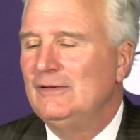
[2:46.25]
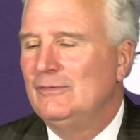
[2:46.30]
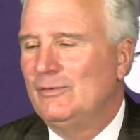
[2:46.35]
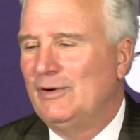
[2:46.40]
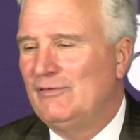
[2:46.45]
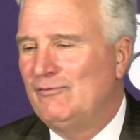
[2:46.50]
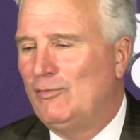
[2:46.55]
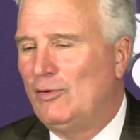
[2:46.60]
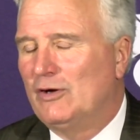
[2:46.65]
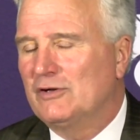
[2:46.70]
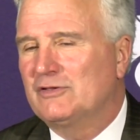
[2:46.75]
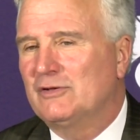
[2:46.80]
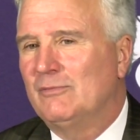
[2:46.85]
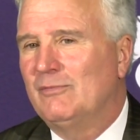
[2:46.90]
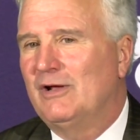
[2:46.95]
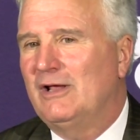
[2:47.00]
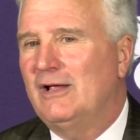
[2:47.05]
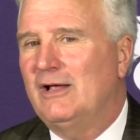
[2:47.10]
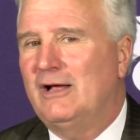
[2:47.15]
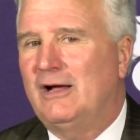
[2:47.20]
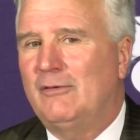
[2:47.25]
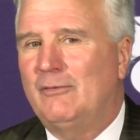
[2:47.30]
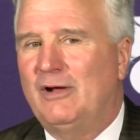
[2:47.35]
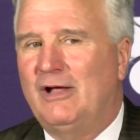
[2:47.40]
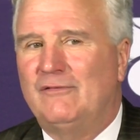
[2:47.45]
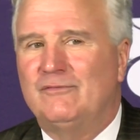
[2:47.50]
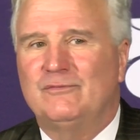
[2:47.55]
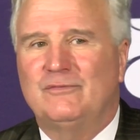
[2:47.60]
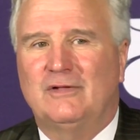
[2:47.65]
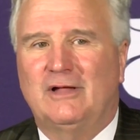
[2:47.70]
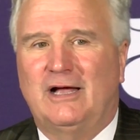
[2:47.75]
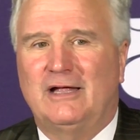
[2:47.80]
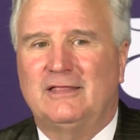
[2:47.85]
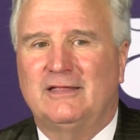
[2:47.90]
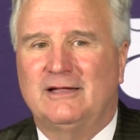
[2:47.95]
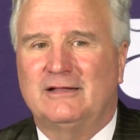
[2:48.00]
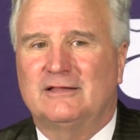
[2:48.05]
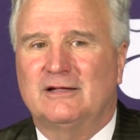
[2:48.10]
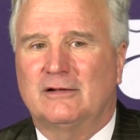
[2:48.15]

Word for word: We've worked them. We, uh, we have. I think